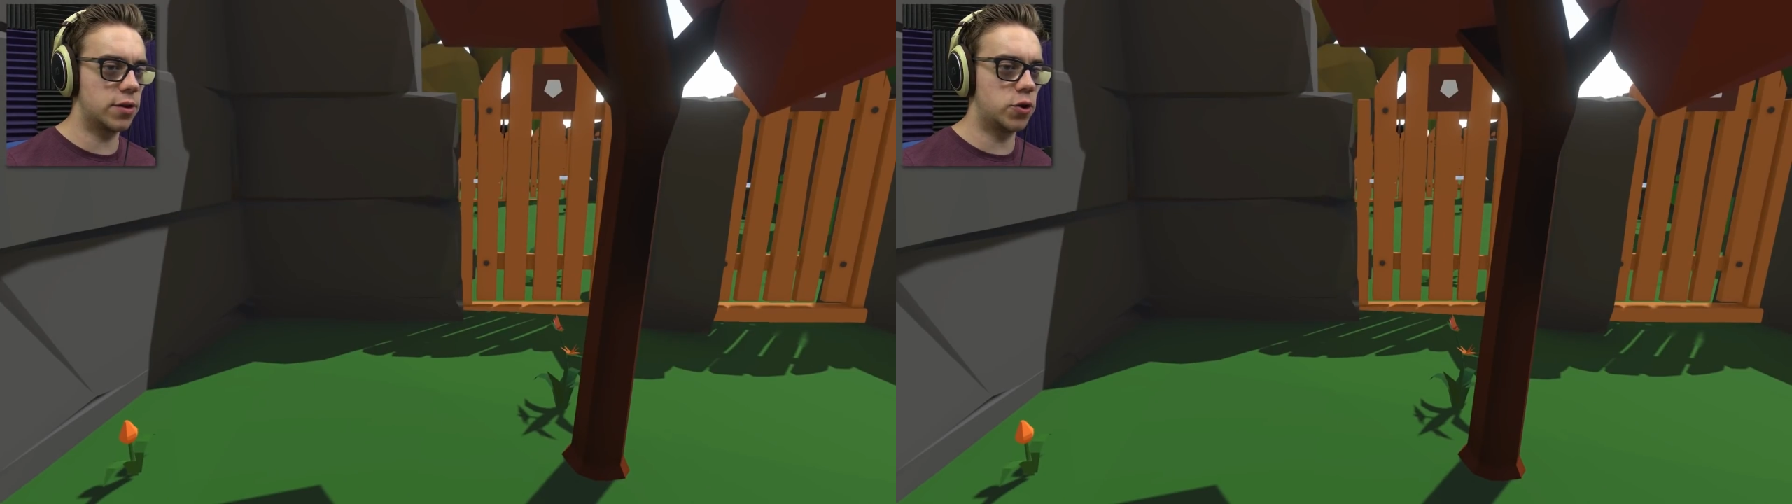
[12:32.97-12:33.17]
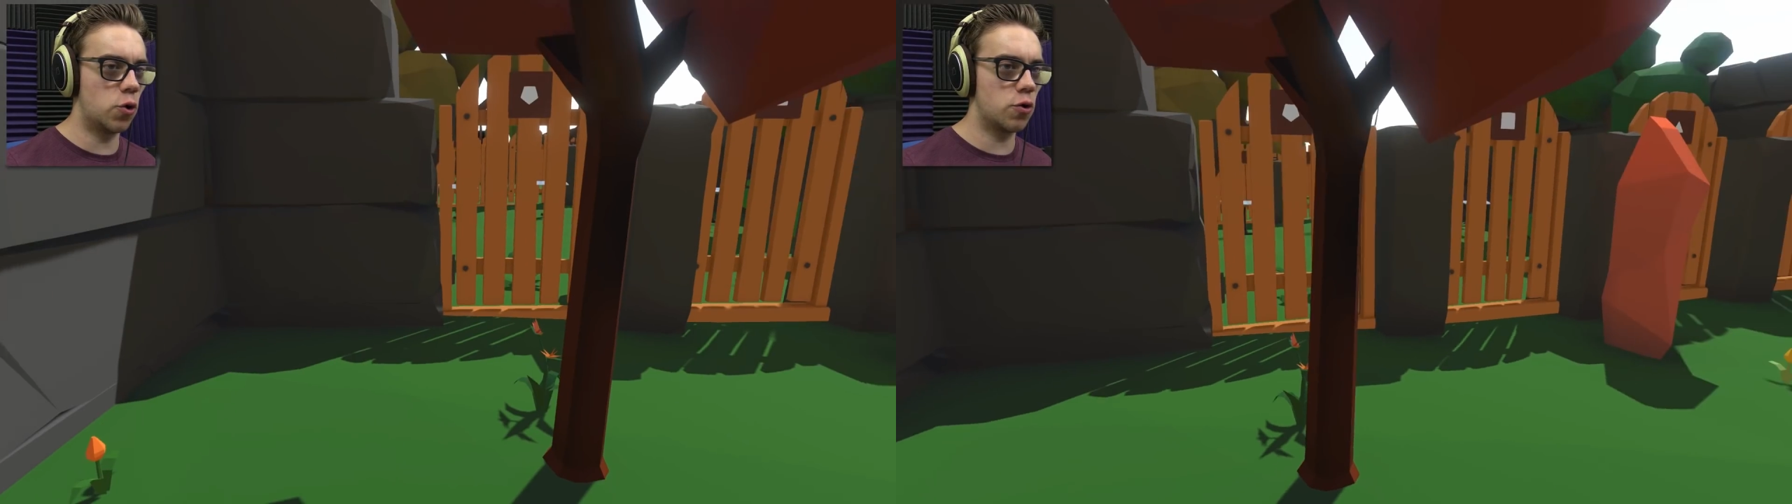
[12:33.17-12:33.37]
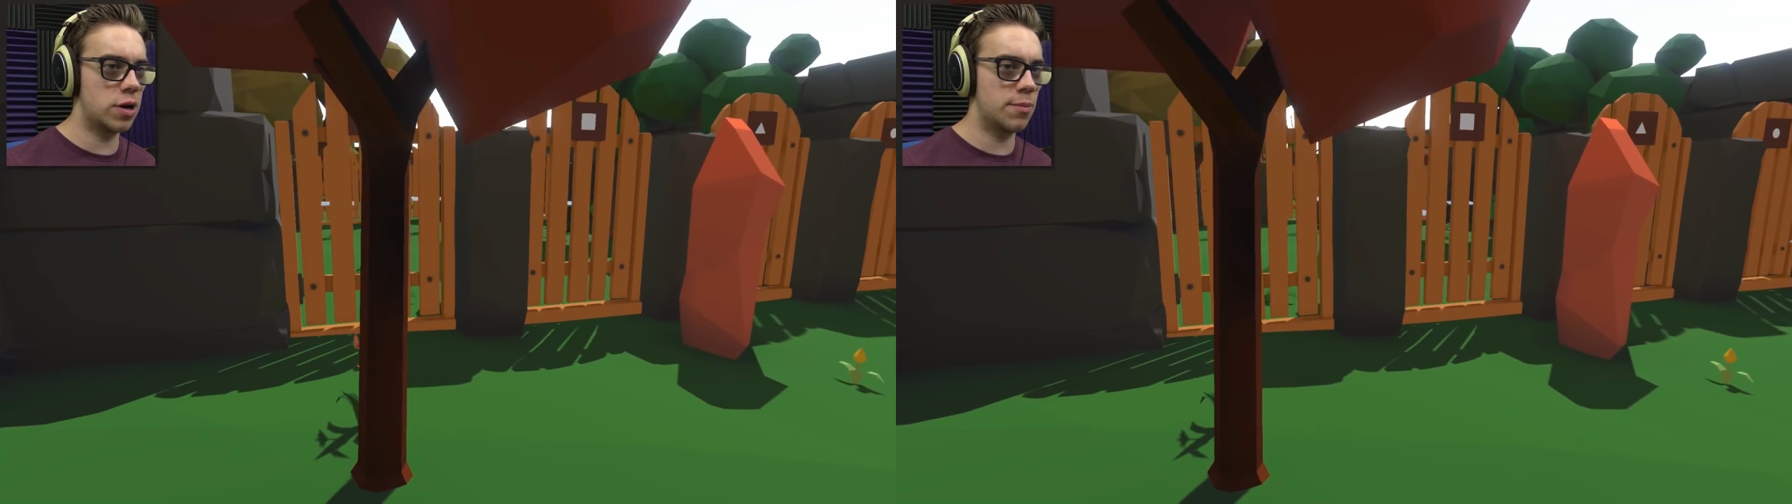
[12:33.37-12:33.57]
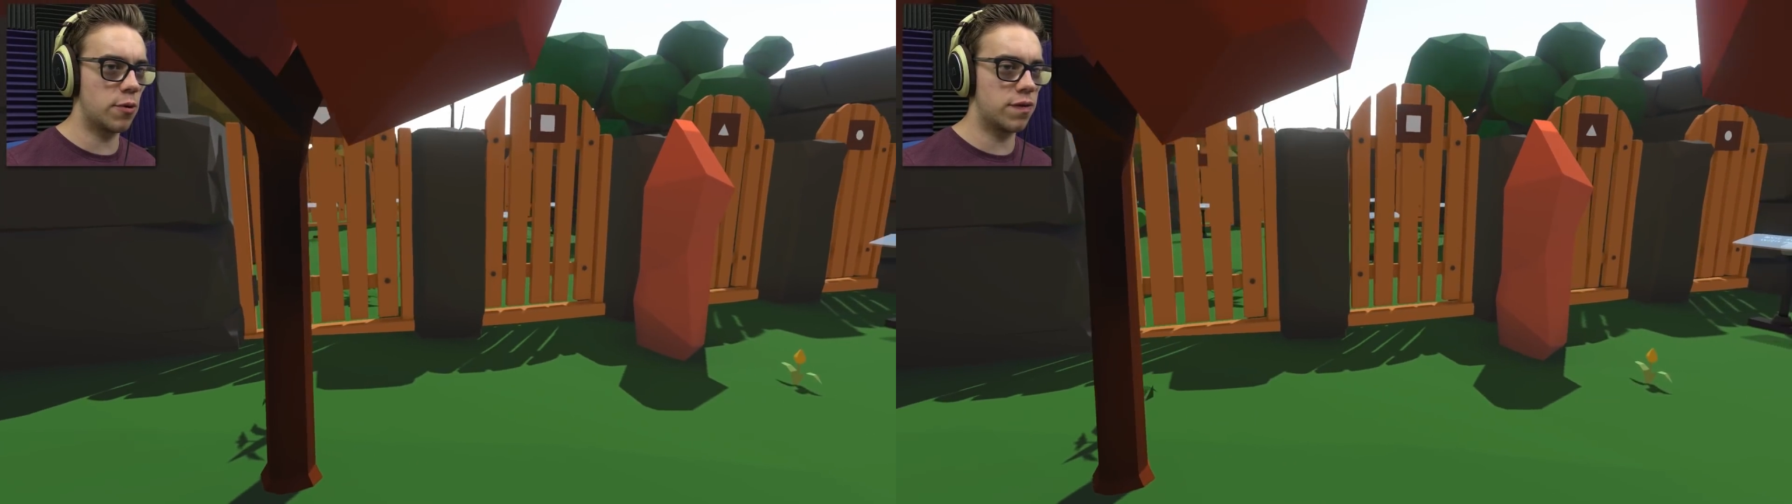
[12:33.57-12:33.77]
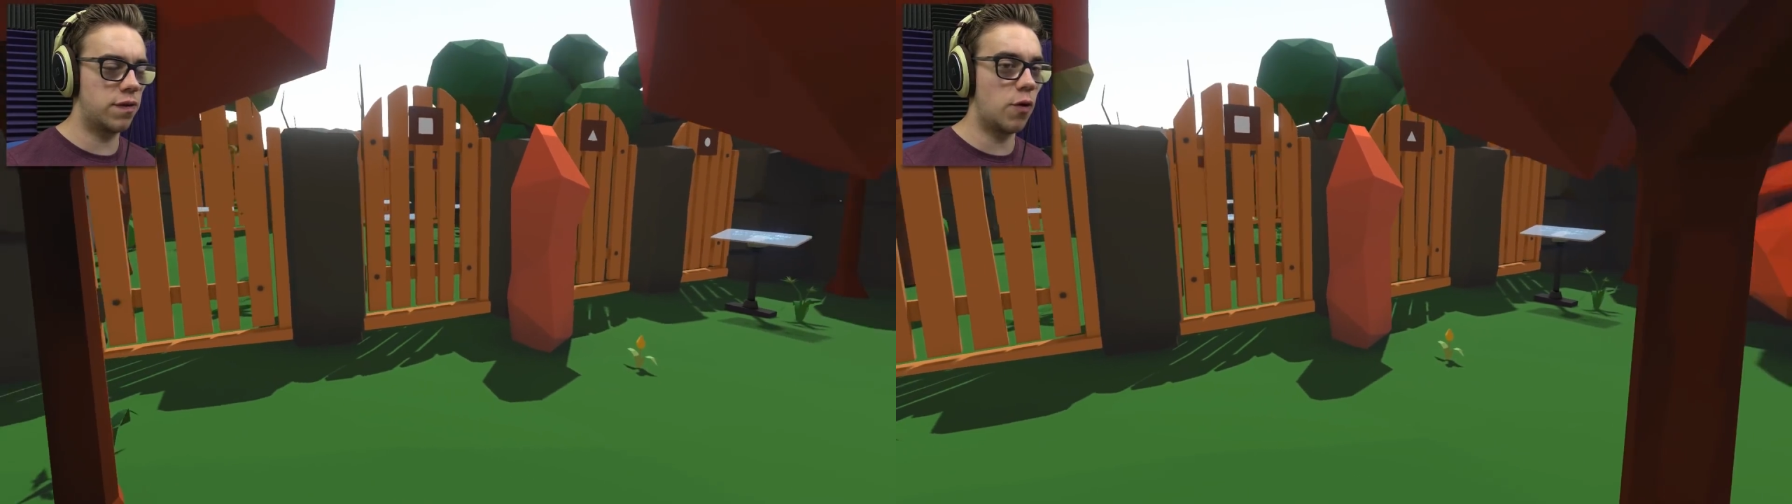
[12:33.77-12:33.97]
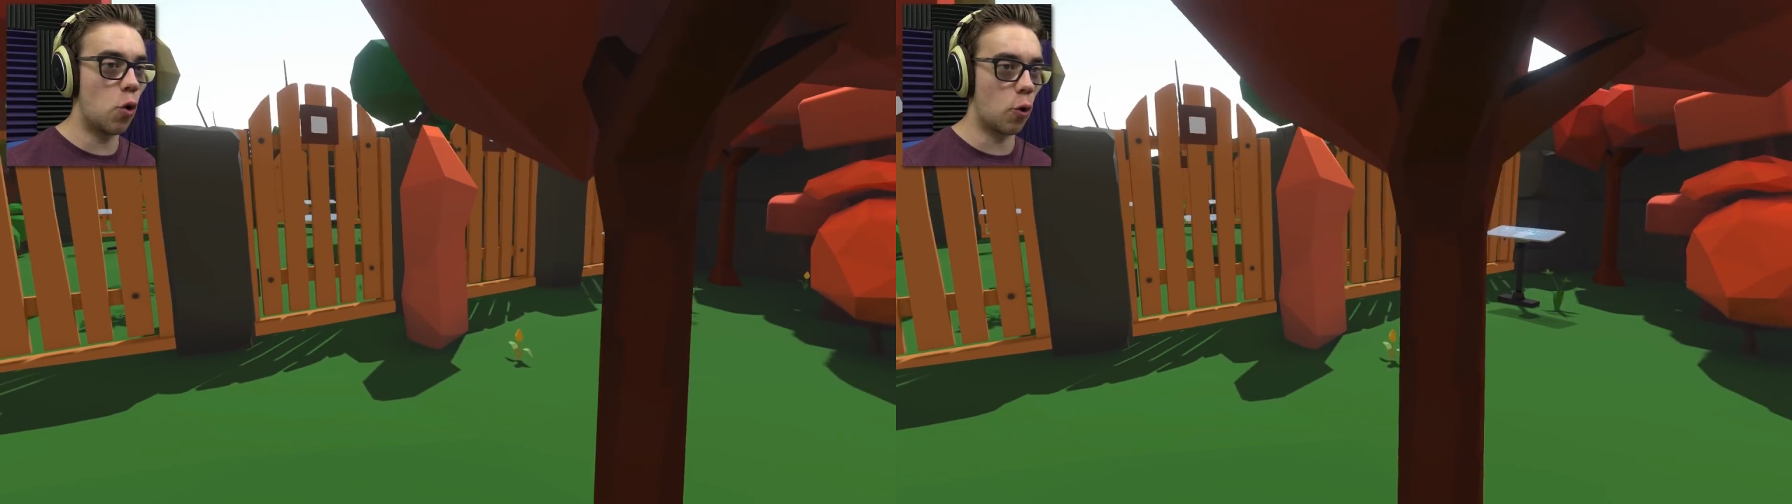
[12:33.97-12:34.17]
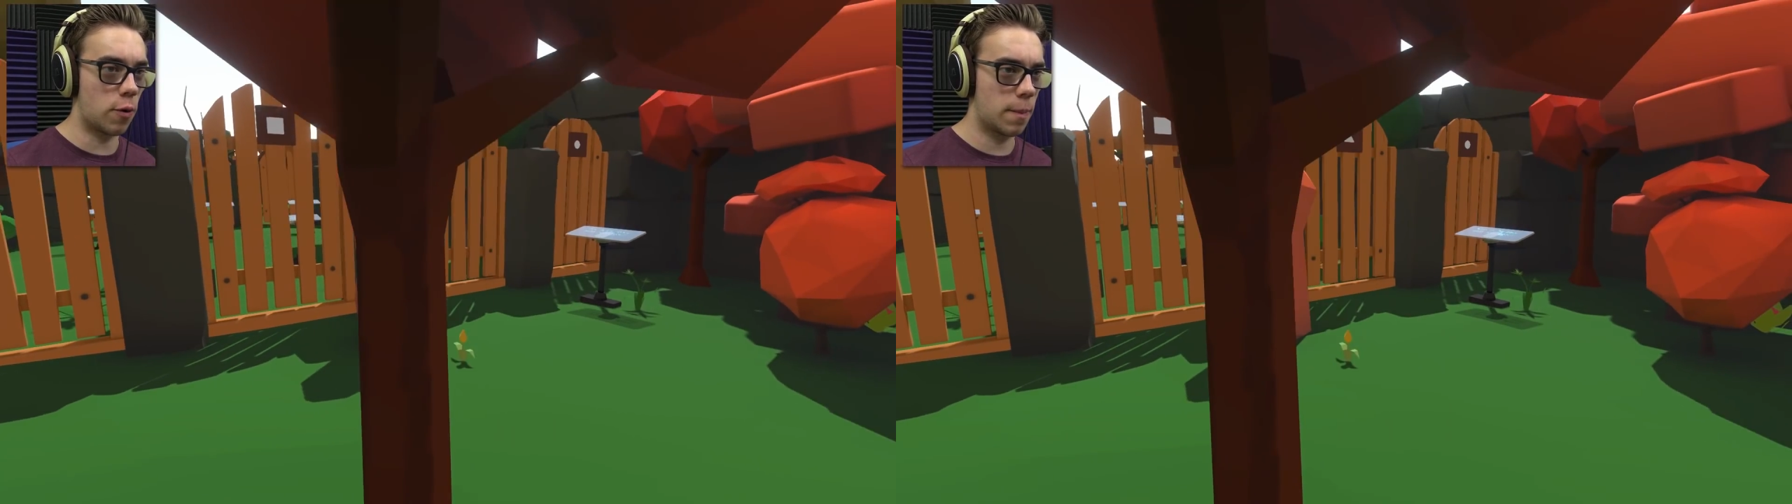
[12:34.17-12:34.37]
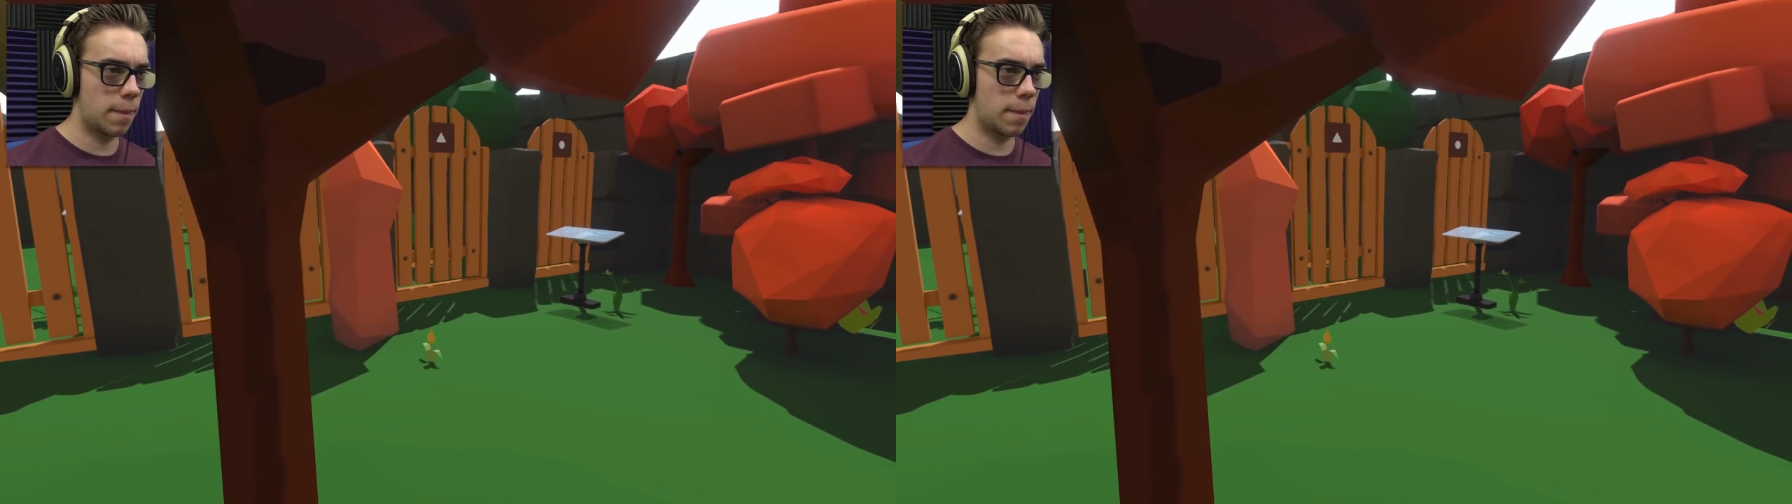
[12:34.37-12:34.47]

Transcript: the door number 4.